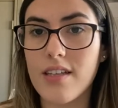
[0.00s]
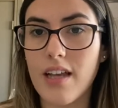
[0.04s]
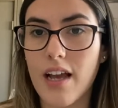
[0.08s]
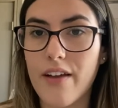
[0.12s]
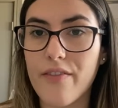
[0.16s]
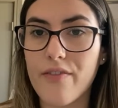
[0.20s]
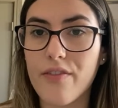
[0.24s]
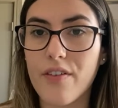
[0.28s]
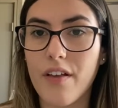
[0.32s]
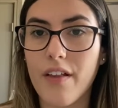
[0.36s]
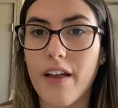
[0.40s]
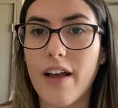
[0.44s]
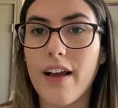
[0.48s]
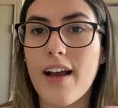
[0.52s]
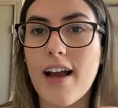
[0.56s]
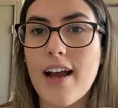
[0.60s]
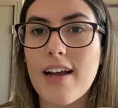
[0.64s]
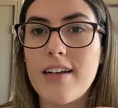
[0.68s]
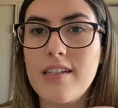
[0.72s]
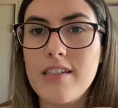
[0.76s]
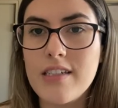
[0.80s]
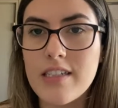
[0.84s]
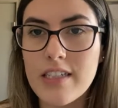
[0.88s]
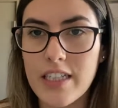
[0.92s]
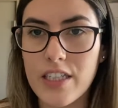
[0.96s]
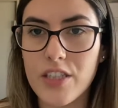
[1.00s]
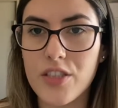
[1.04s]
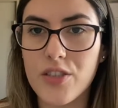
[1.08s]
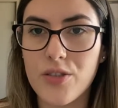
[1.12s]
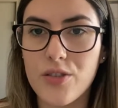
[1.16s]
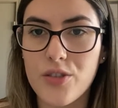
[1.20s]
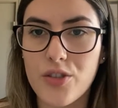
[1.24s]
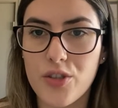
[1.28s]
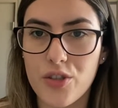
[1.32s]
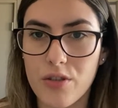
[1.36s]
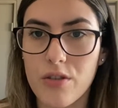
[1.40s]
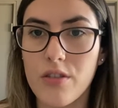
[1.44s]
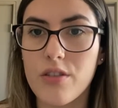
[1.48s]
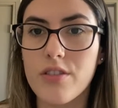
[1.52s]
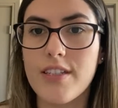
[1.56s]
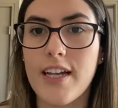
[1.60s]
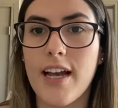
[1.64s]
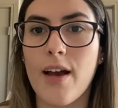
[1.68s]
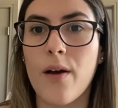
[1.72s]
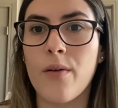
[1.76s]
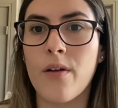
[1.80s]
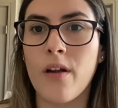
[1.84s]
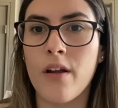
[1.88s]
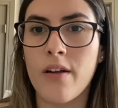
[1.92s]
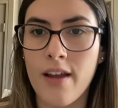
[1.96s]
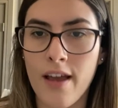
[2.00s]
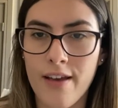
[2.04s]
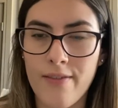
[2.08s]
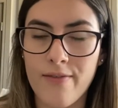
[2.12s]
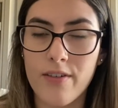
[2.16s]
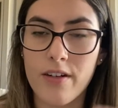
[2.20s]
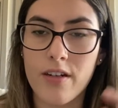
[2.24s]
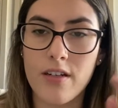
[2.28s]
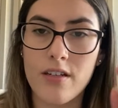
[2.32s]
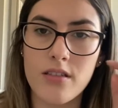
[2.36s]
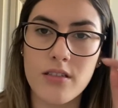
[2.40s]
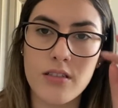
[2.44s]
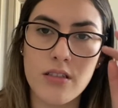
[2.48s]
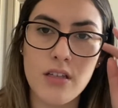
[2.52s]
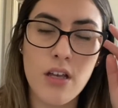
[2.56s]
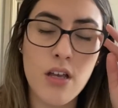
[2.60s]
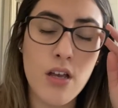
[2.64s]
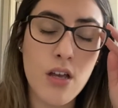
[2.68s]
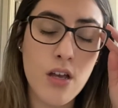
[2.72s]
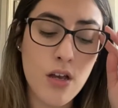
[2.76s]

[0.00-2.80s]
I feel like I need to drill down on evidence